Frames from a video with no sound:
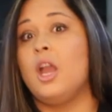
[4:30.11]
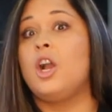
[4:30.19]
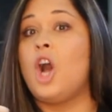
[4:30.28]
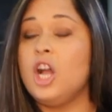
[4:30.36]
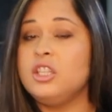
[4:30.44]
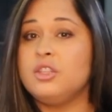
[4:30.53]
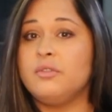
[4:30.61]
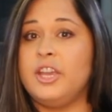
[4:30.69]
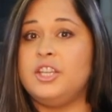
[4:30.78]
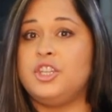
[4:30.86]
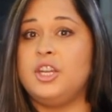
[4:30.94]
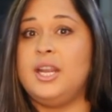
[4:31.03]

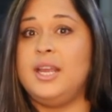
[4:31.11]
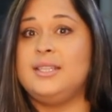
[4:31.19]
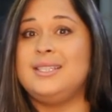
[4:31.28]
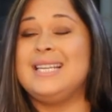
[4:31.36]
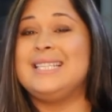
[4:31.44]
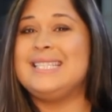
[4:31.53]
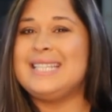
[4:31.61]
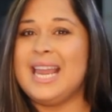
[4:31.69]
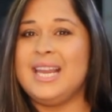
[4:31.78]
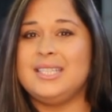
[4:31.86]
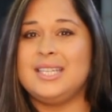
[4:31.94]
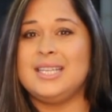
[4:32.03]
conservationists,
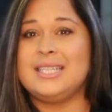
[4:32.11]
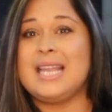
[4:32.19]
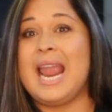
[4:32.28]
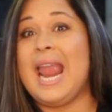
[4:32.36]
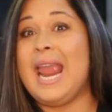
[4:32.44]
scientists,